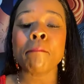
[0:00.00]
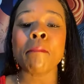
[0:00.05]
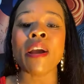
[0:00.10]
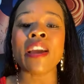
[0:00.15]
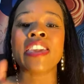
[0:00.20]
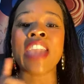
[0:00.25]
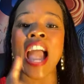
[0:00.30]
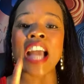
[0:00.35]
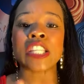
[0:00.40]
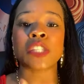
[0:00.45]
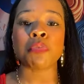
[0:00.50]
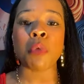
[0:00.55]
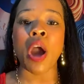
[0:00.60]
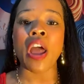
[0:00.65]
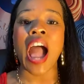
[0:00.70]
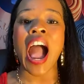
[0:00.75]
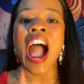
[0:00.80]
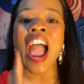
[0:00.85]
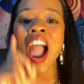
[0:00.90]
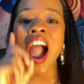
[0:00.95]
But guess
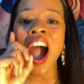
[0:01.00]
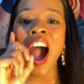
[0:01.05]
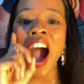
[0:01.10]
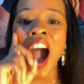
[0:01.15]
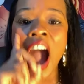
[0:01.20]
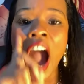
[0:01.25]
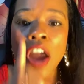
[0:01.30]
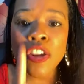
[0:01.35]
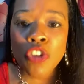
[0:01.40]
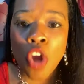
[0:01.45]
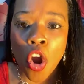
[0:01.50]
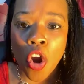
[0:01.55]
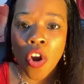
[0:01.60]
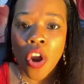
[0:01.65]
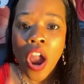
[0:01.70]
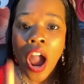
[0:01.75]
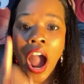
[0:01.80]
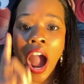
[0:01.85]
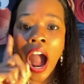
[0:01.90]
what? I honor,